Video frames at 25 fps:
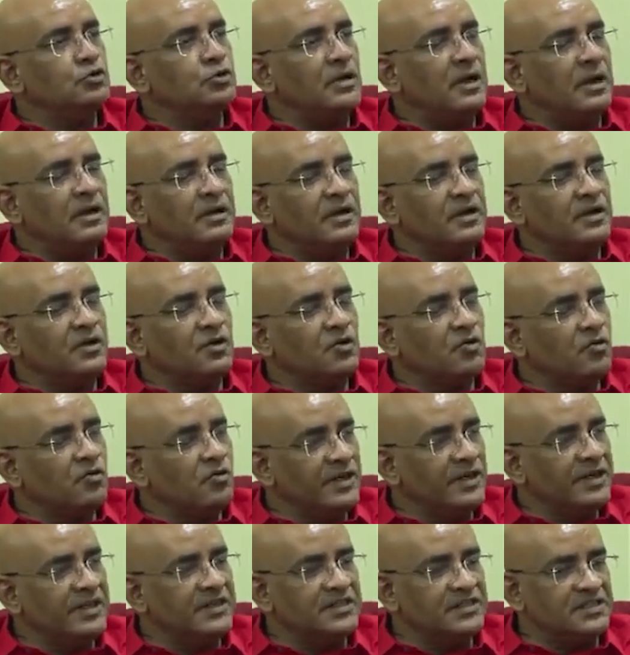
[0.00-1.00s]
an
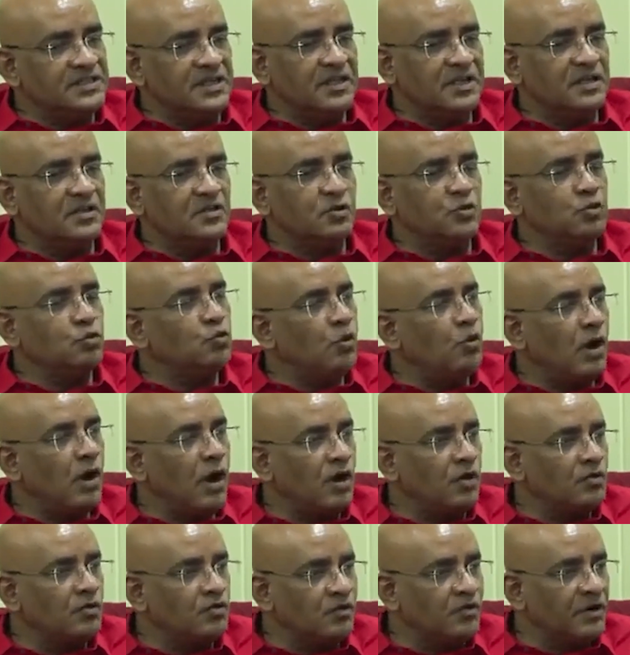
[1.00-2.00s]
increase in
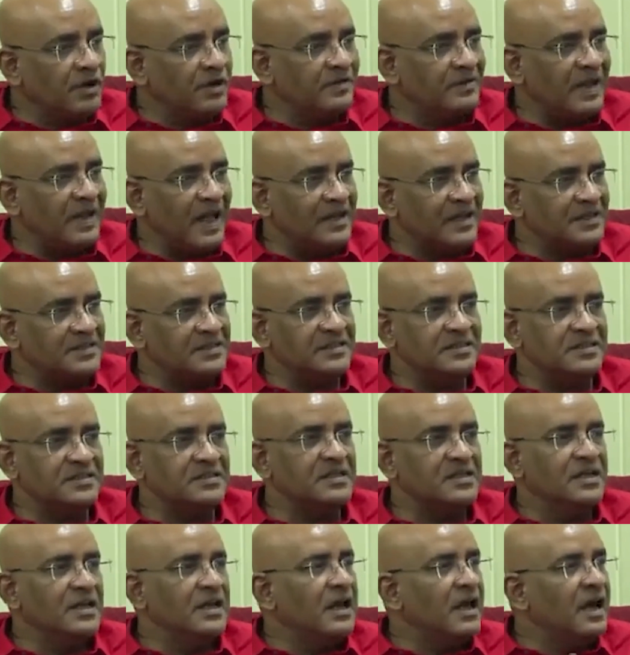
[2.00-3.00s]
200
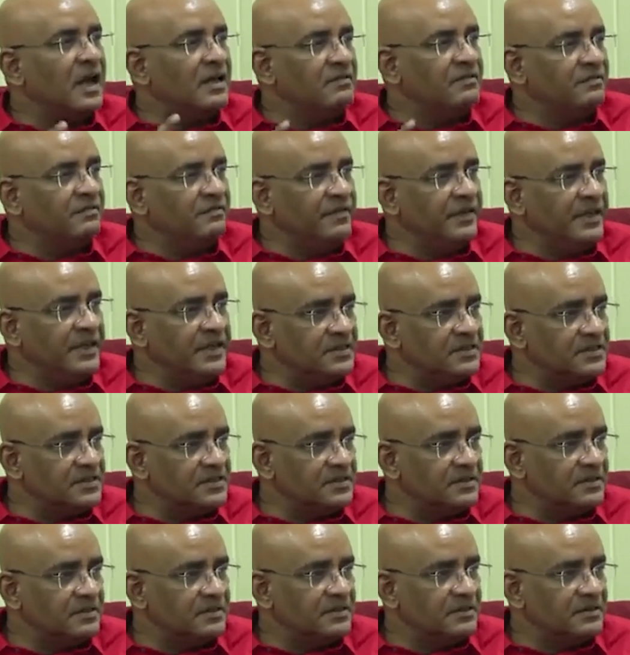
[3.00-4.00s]
taxes and
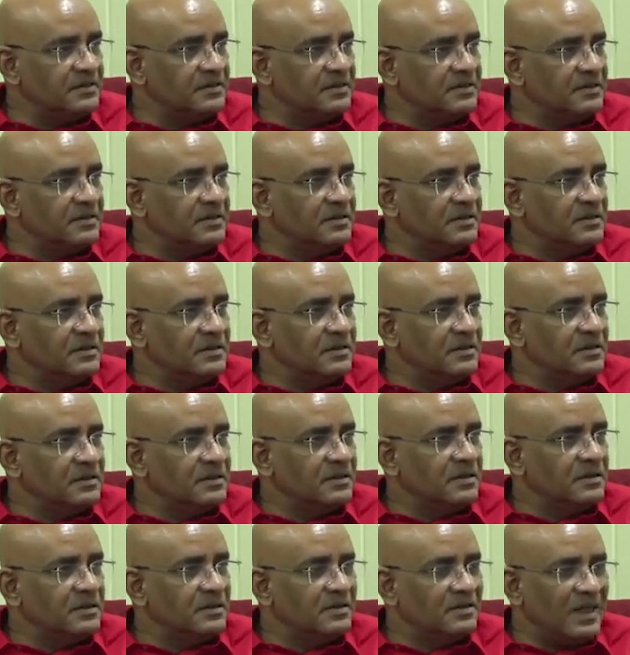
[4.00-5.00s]
fees.
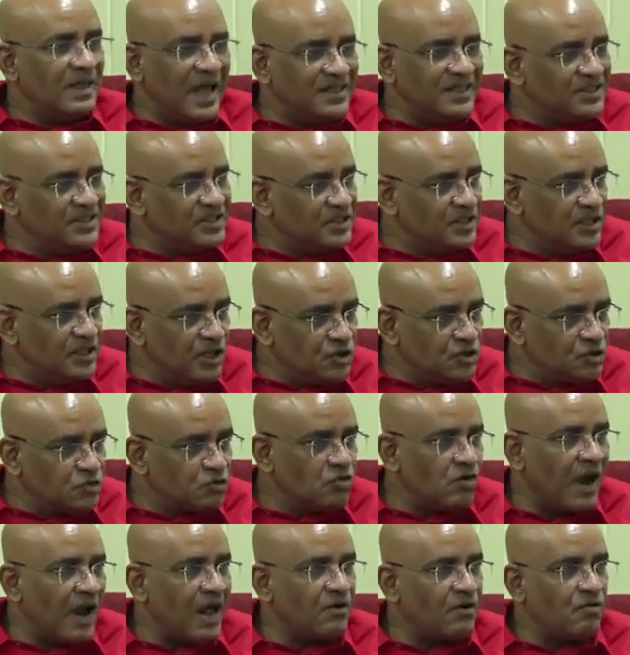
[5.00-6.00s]
That's the
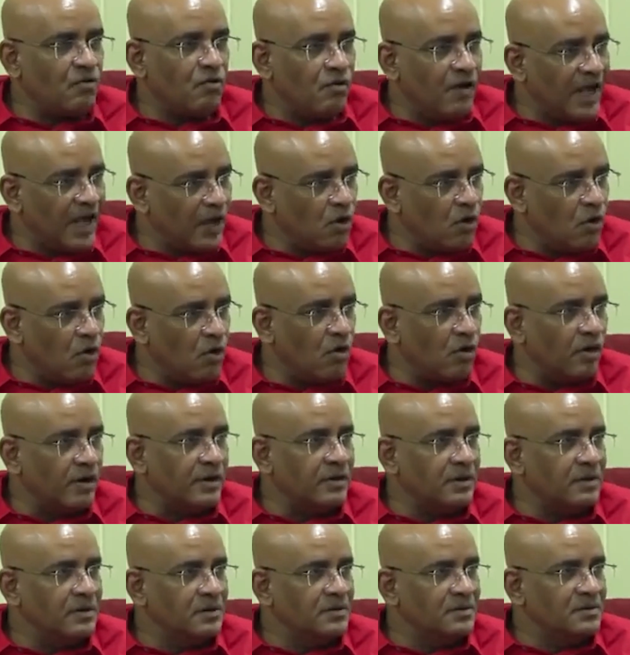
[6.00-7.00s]
track record.
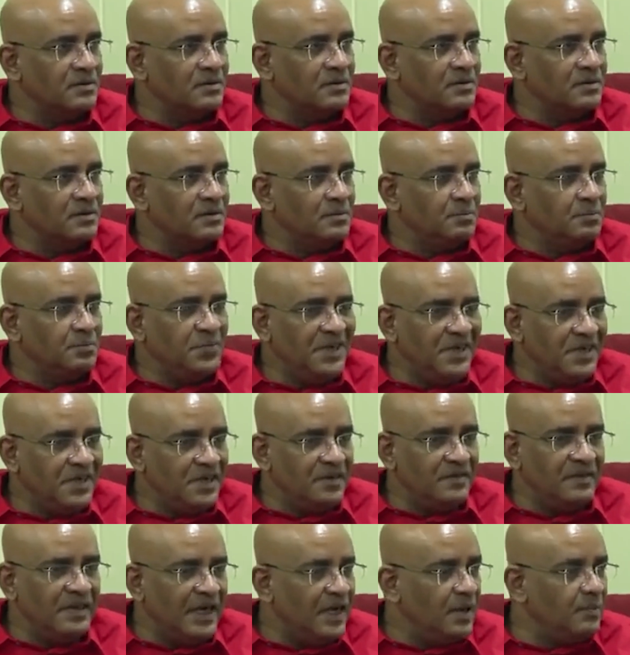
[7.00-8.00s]

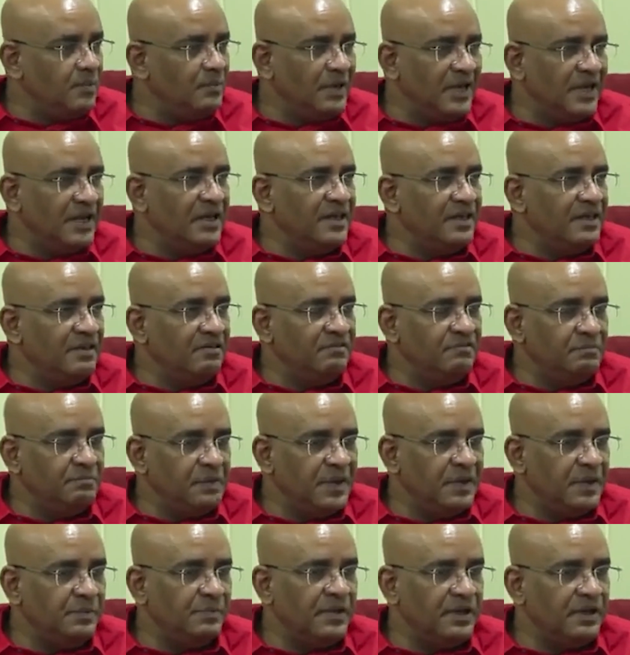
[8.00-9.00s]
They believe
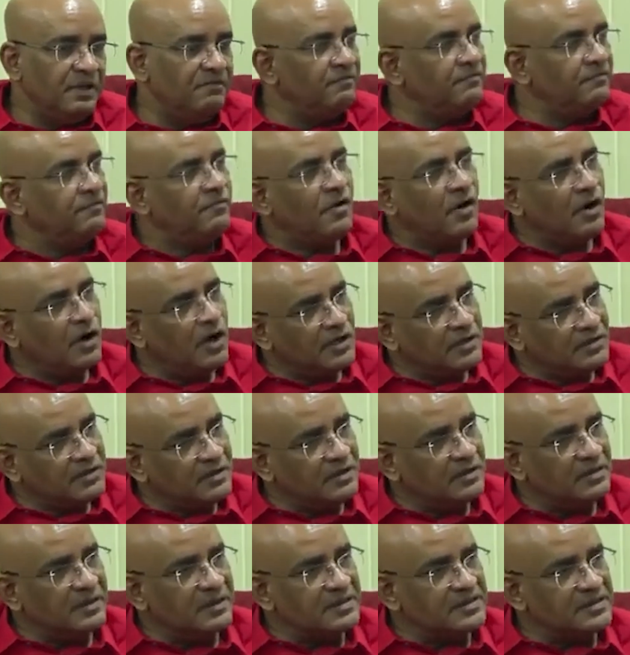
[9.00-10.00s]
people have
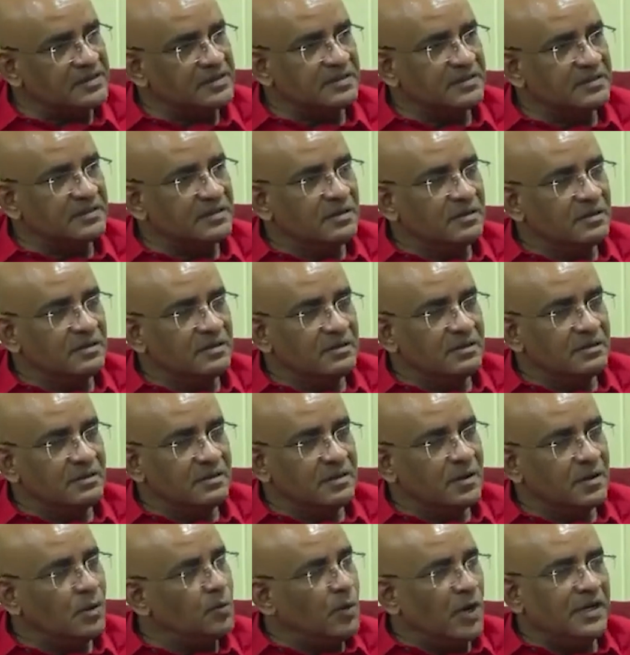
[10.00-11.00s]
forgotten this.
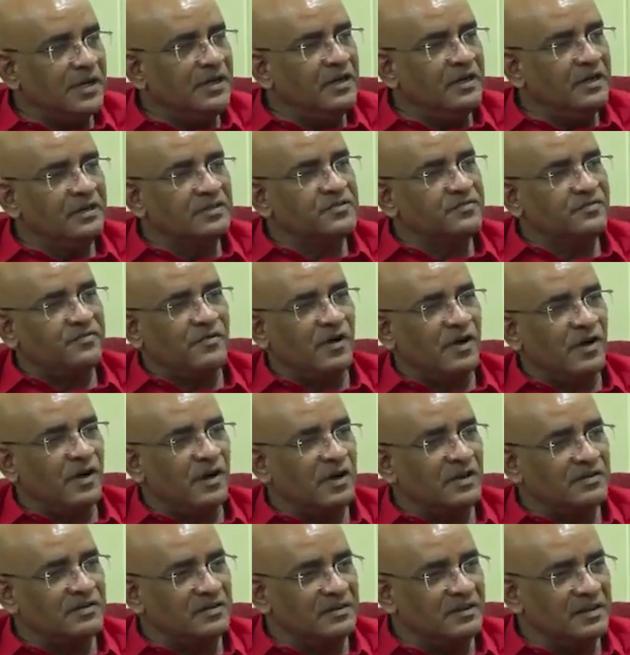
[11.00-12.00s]
Nobody has
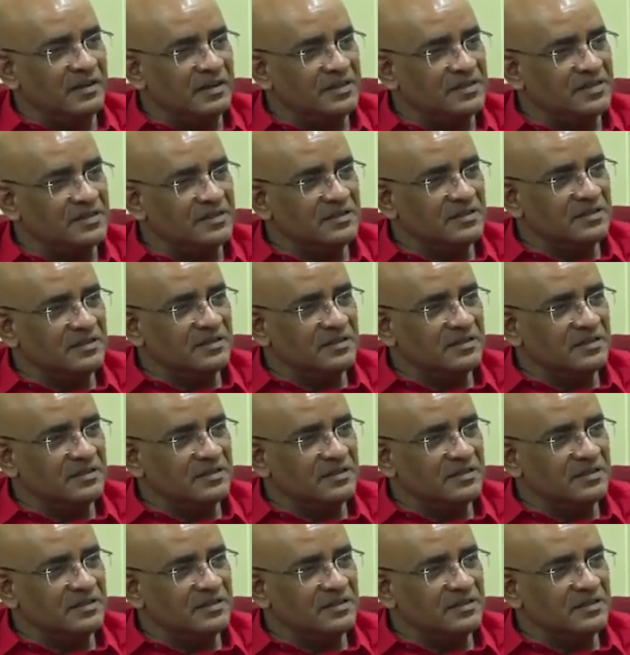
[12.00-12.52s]
forgotten this.